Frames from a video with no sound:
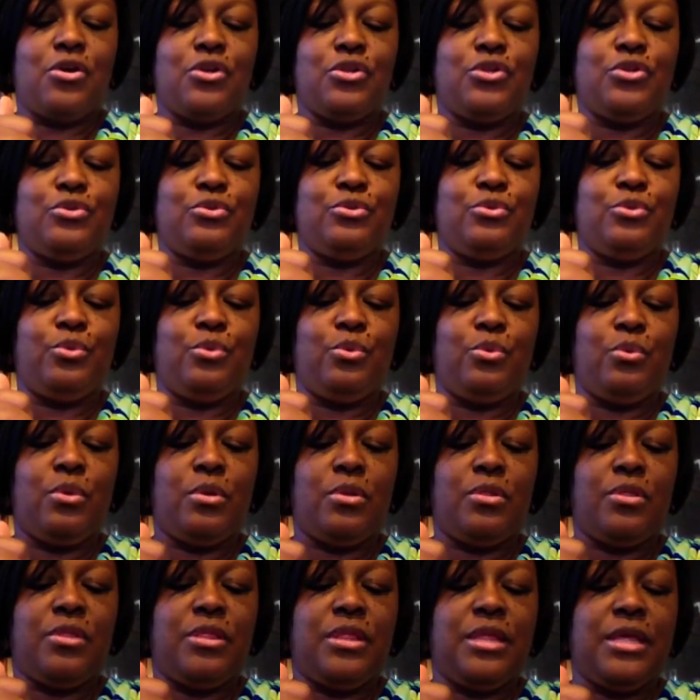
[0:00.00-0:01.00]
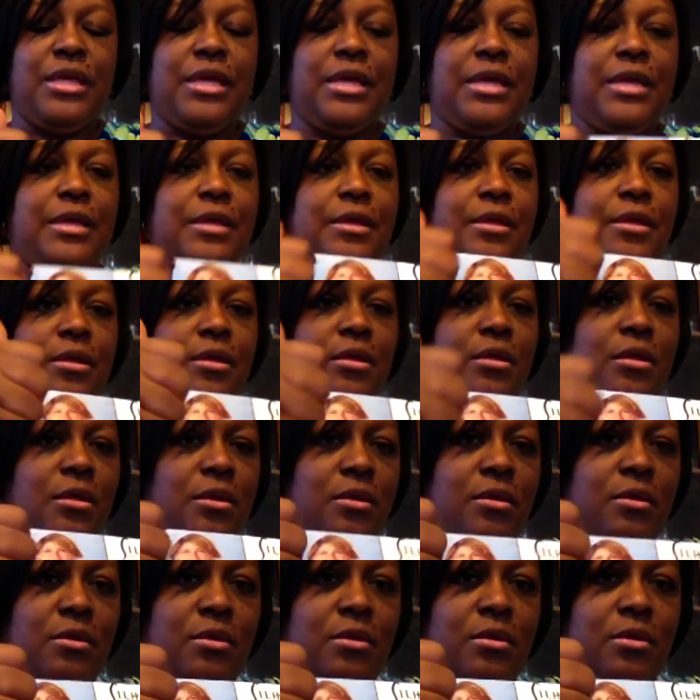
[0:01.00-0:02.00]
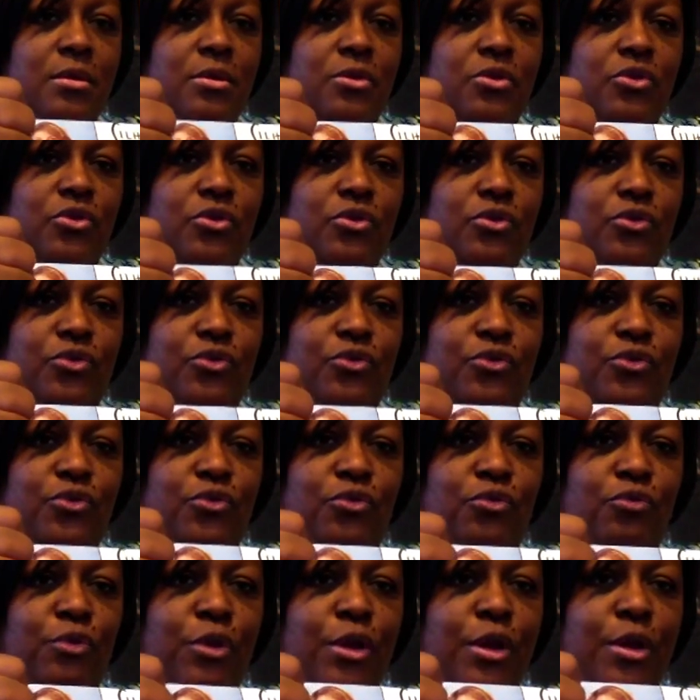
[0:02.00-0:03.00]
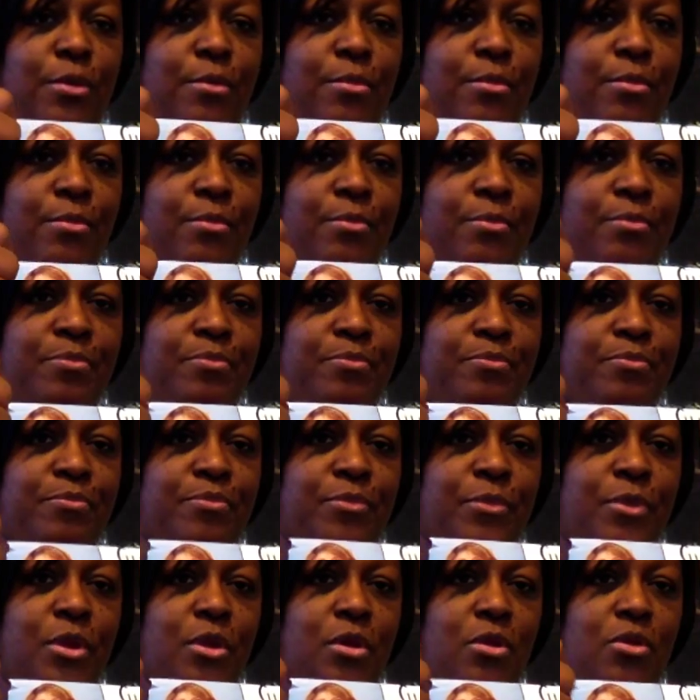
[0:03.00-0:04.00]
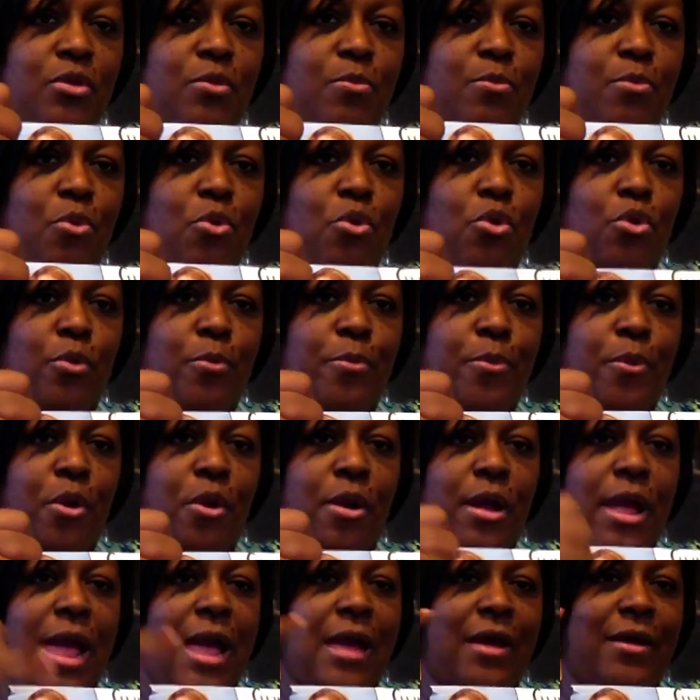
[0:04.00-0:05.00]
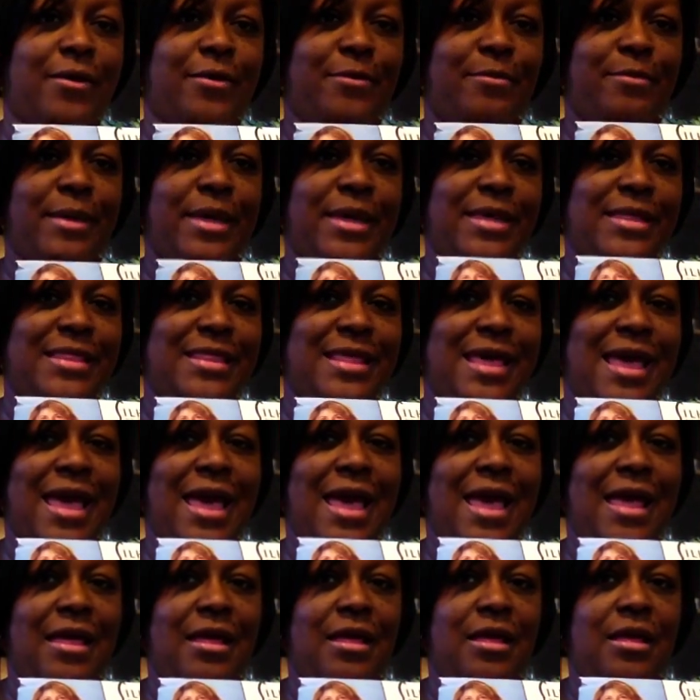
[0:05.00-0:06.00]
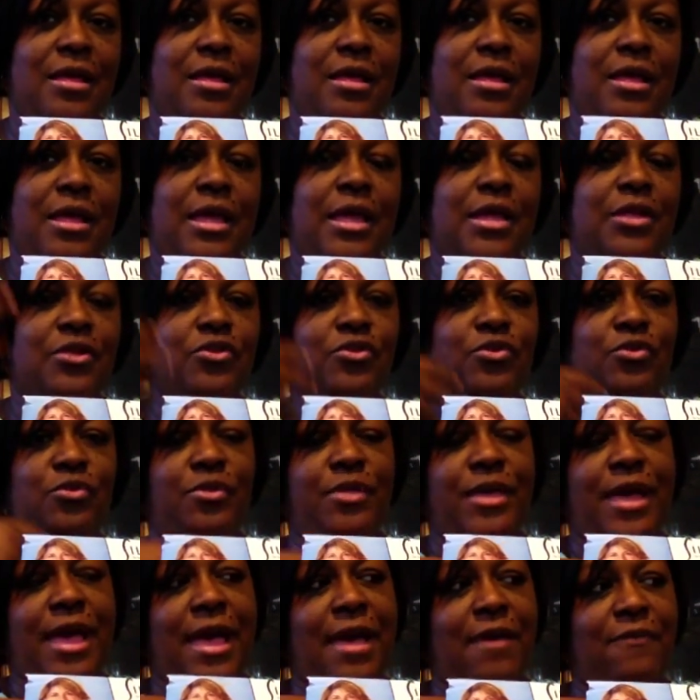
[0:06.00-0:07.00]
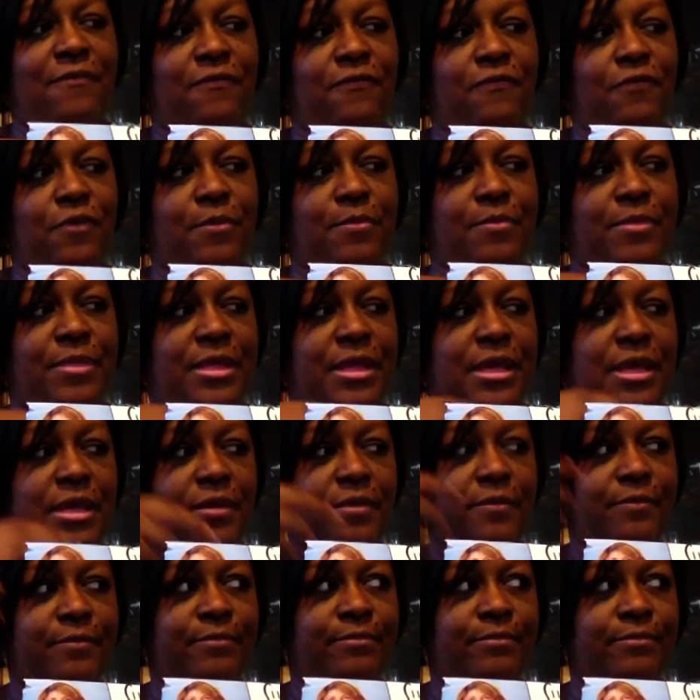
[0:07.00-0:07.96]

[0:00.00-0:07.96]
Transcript: do the trim, the border part. I could make that and do that from the